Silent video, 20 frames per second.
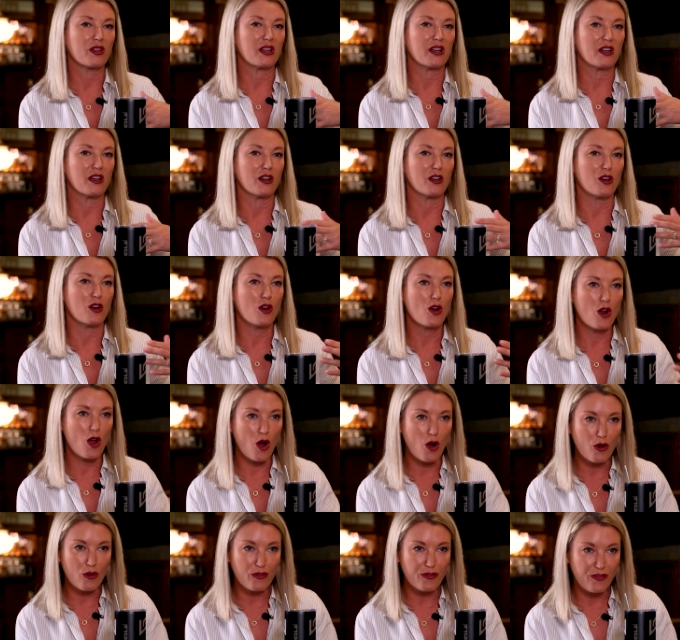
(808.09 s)
that
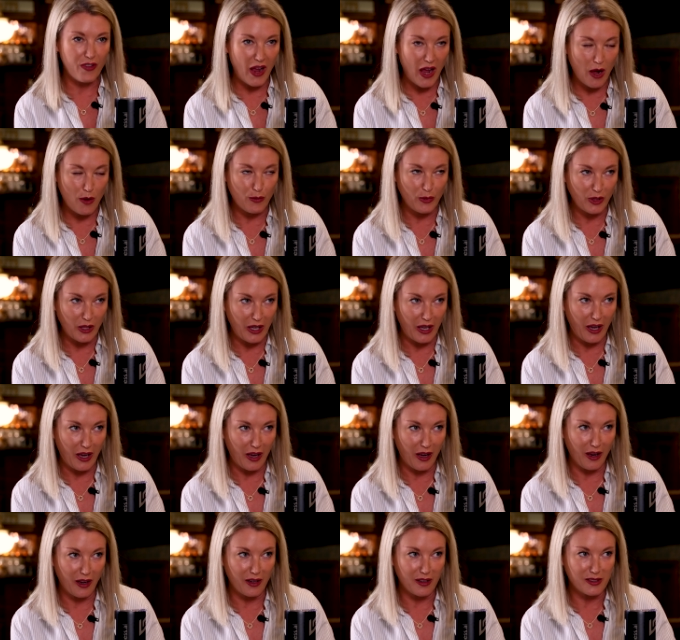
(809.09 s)
no
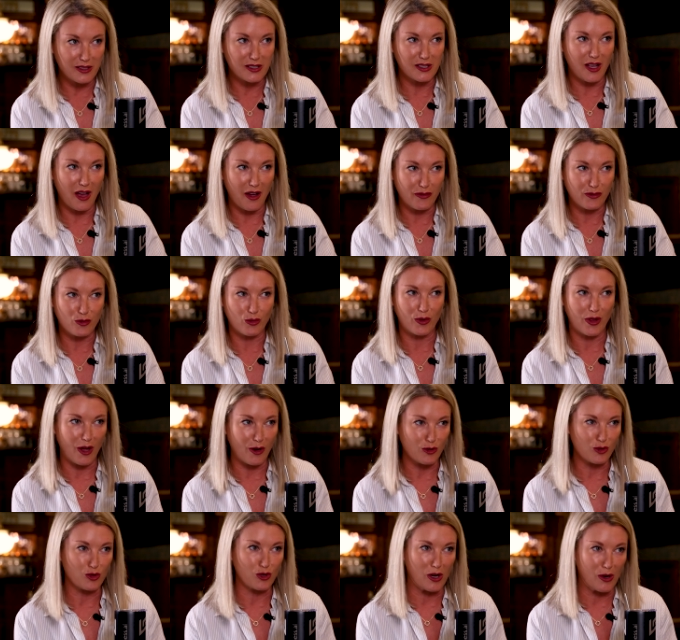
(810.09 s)
family is left without